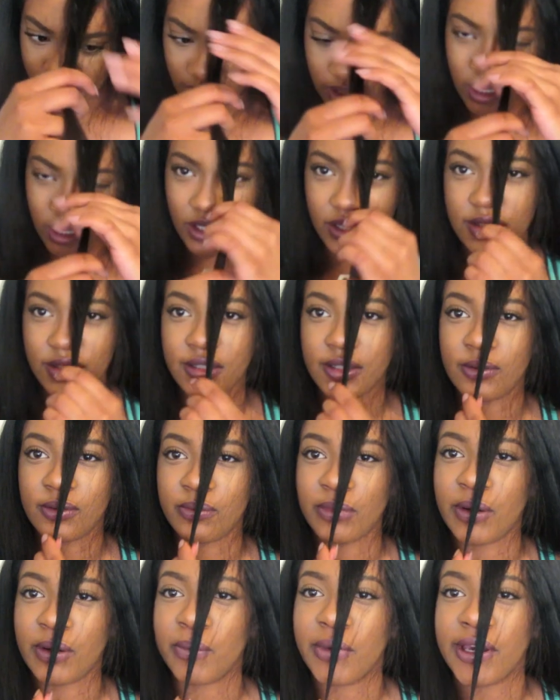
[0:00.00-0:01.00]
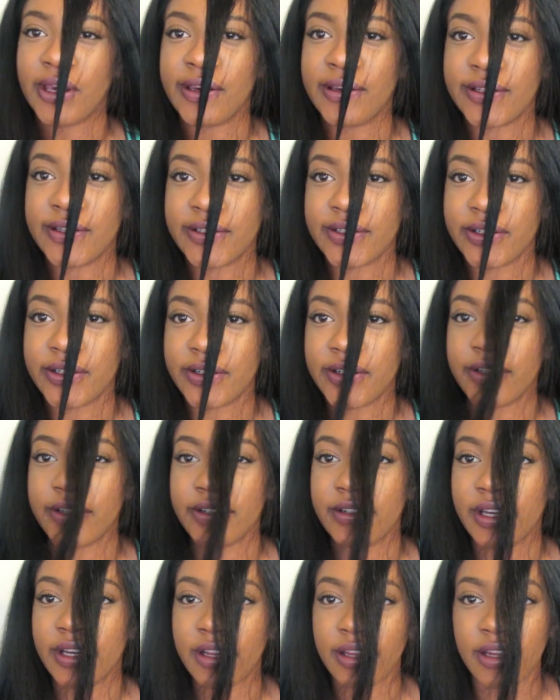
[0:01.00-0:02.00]
See, this is my bangs, y'all.
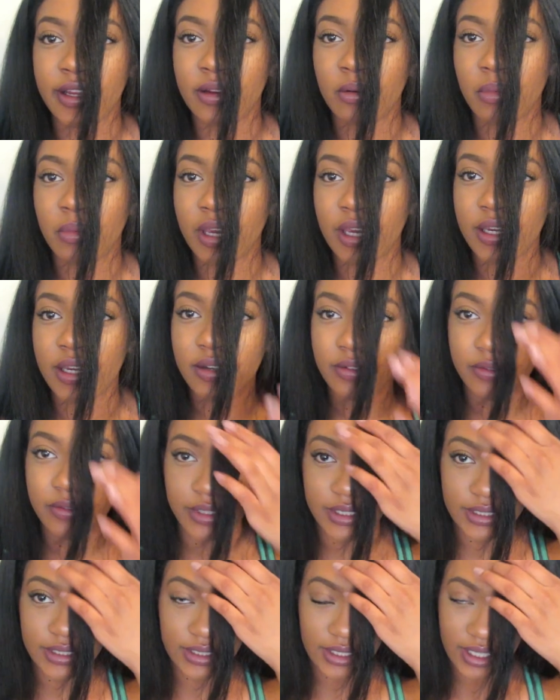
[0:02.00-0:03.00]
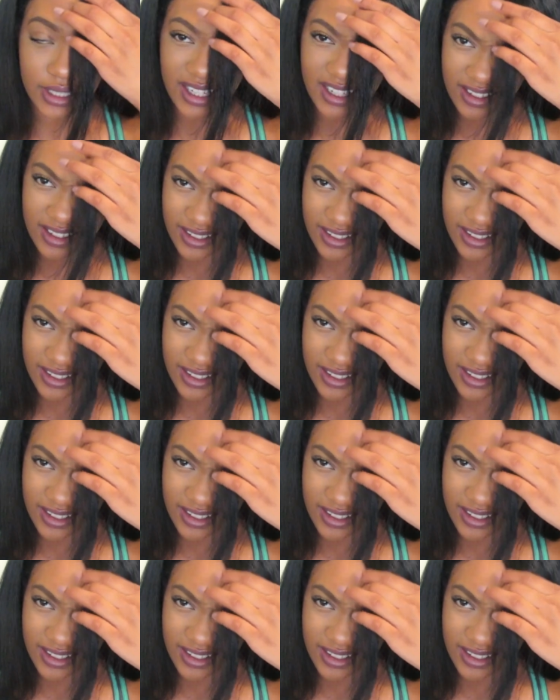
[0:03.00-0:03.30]
That ain't a bang. What is that?